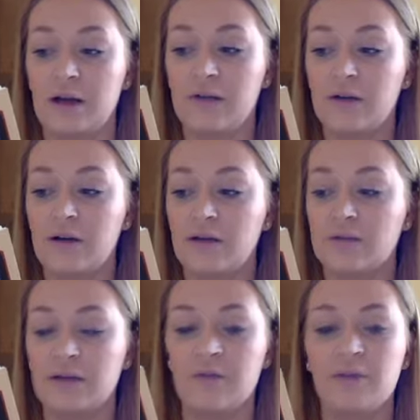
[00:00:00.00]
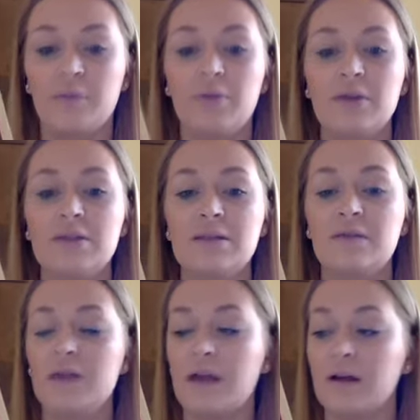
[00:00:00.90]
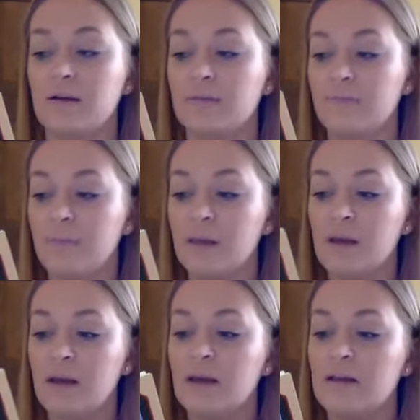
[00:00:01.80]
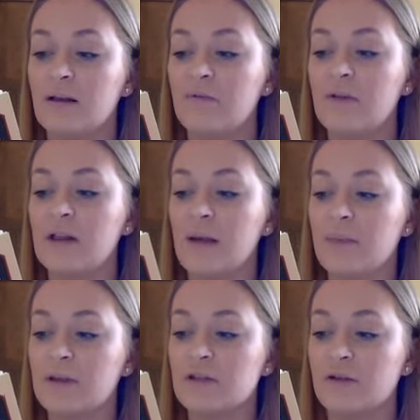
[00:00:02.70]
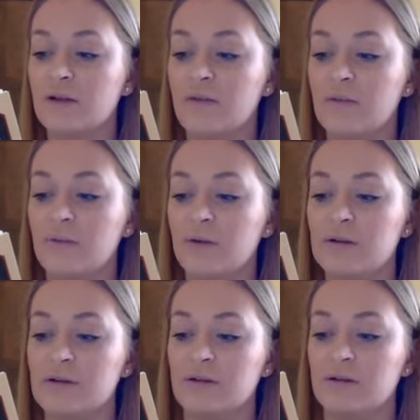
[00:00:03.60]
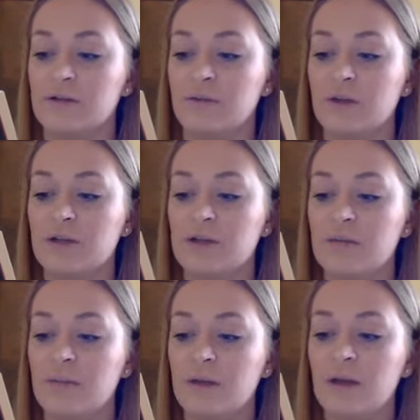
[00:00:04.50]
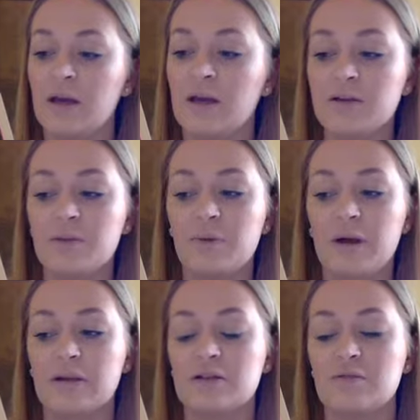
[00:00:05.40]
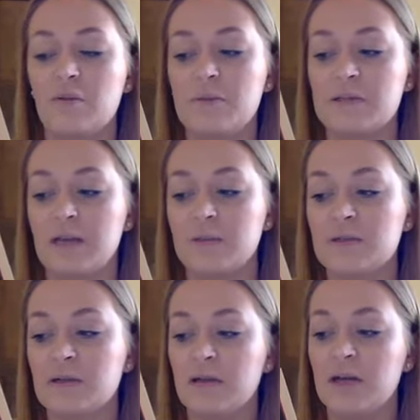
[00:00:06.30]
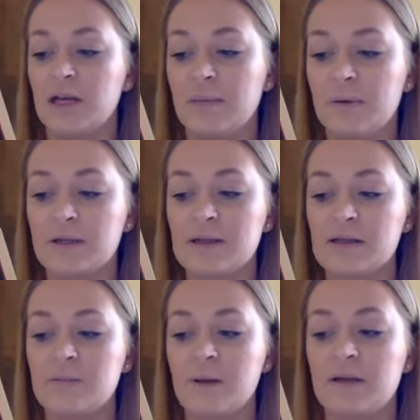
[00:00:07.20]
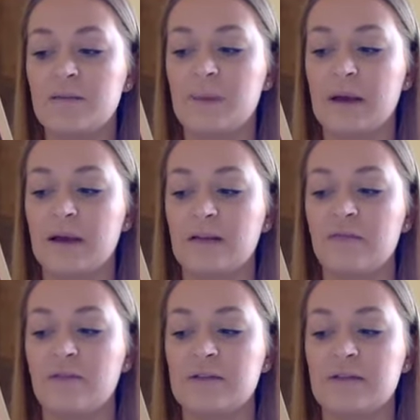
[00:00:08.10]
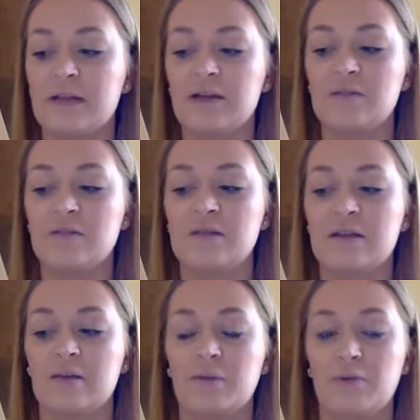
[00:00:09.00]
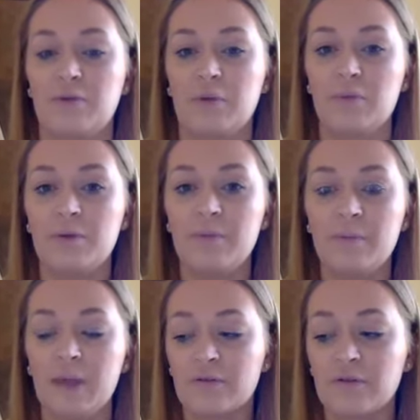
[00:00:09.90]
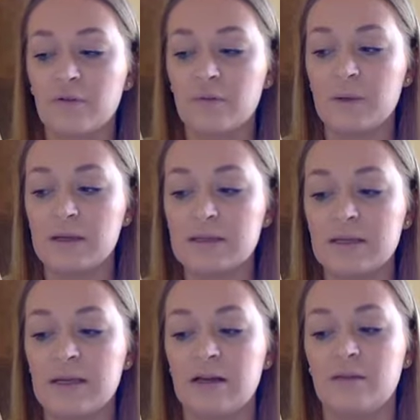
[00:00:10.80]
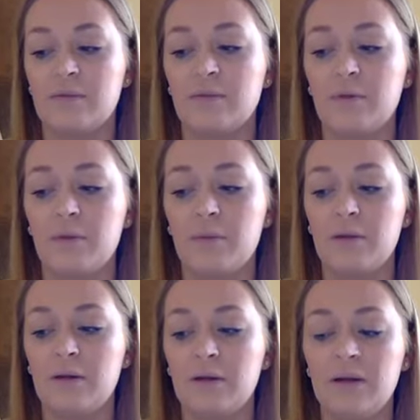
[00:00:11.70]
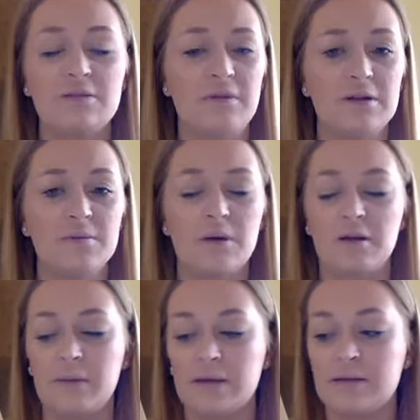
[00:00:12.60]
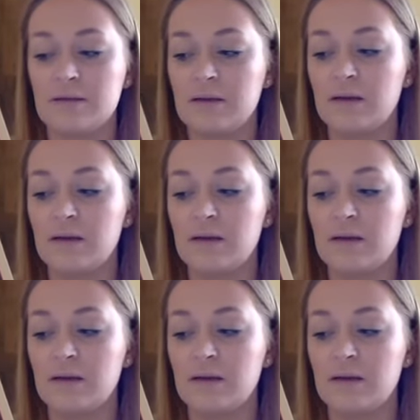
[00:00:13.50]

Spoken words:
Eirik called himself the Prince of the Air. He loved the clapping and cheering of the boys and girls who watched him. He also practiced rope escapes. He put his hands behind his back and let friends tie his wrists together with the rope. After a few minutes, he held up the rope. His friends were all amazed.